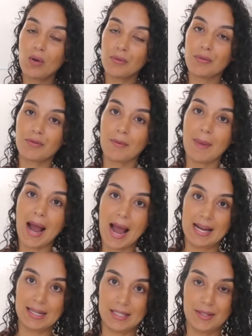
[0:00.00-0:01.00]
on from
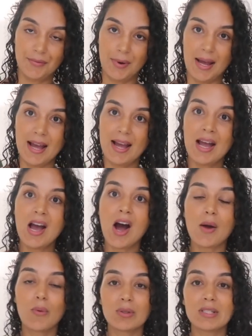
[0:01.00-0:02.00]
activewear,
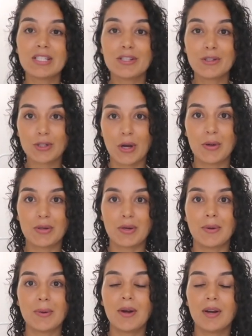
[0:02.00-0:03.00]
I wanted to show
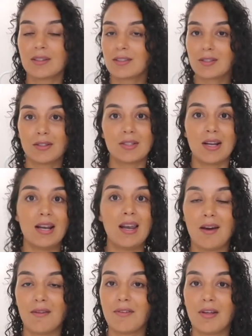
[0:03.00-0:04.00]
you, just because I
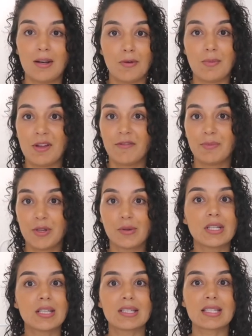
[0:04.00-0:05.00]
love a little bit of
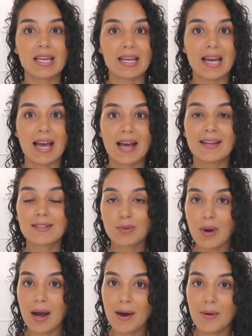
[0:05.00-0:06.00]
beauty and skincare as
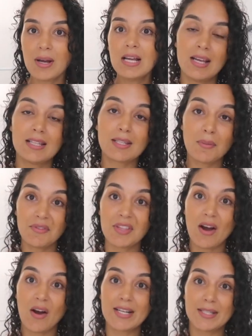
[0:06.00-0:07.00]
well, some of
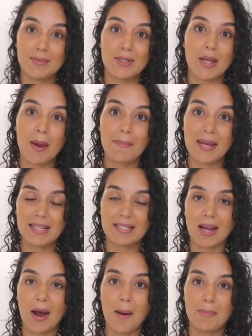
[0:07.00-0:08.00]
the items that I
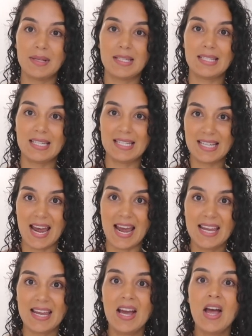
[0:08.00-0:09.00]
picked up
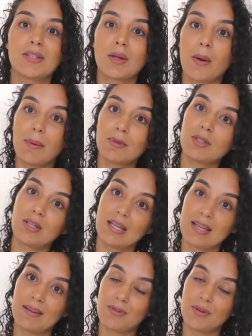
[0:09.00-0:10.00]
today. So I'm just
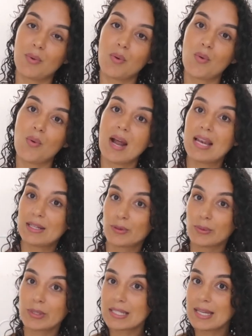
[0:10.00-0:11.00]
gonna give you all a
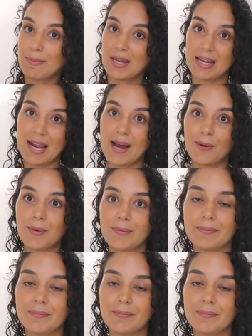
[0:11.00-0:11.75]
little snippet now.